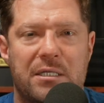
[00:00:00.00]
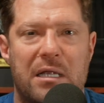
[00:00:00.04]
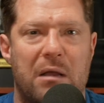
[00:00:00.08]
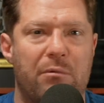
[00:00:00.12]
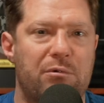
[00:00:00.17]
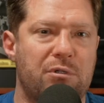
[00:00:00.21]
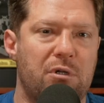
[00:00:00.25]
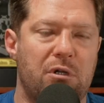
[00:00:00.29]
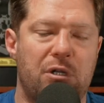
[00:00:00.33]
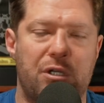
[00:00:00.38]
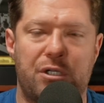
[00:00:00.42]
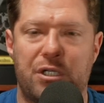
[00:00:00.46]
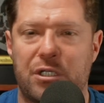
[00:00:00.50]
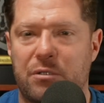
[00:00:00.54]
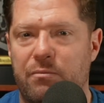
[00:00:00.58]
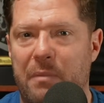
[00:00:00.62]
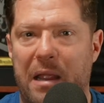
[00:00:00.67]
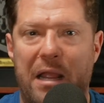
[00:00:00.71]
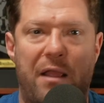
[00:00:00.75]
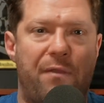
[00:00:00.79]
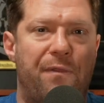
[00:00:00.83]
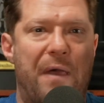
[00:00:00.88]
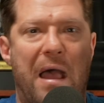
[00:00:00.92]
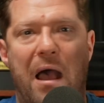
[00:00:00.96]
I was going to just
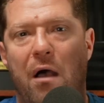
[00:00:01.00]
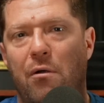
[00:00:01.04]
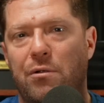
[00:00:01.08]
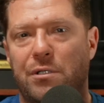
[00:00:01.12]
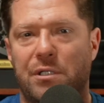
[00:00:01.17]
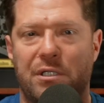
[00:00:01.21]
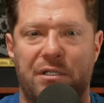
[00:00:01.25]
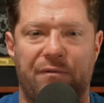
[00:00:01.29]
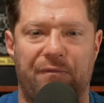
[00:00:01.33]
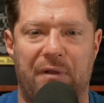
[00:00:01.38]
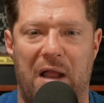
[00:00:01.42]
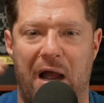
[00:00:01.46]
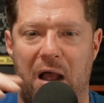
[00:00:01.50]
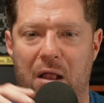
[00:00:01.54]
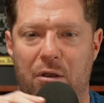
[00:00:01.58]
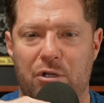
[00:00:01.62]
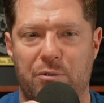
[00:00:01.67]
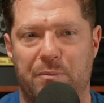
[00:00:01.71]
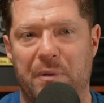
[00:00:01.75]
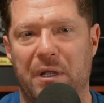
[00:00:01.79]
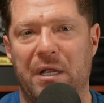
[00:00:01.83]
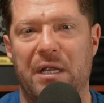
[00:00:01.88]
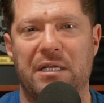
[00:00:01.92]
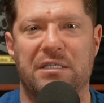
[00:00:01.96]
make thousands of
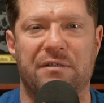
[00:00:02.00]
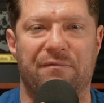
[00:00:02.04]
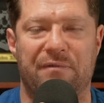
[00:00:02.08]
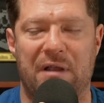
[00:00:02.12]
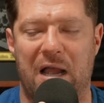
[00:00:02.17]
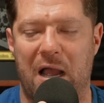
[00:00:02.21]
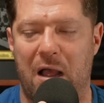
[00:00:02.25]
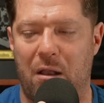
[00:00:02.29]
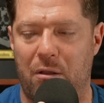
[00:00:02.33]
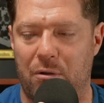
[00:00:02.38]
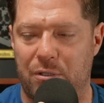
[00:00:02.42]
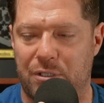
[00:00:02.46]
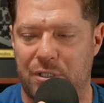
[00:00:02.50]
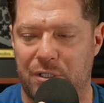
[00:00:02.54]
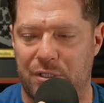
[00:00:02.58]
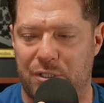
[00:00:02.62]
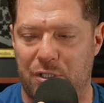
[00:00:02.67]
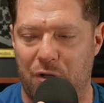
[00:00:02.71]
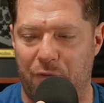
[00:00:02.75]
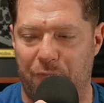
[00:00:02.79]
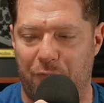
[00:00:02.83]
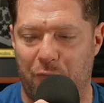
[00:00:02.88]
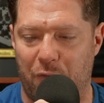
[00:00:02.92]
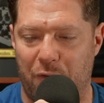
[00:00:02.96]
dollars, millions of dollars, and
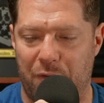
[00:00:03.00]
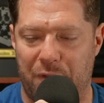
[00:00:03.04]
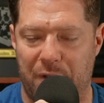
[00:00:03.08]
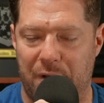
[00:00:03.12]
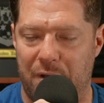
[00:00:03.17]
so forth.